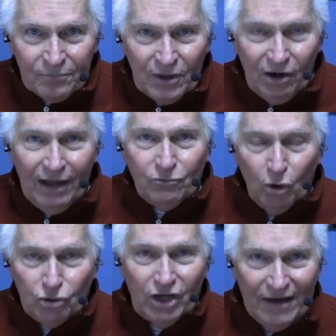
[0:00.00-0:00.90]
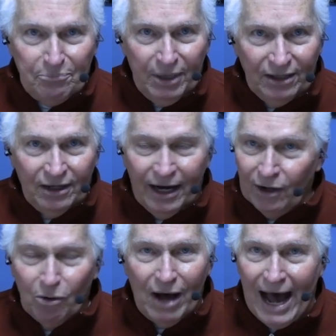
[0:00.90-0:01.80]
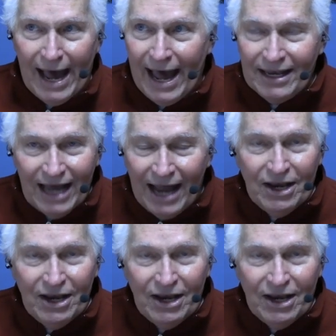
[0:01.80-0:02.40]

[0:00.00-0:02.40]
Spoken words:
You know, I've told you, I've been there. I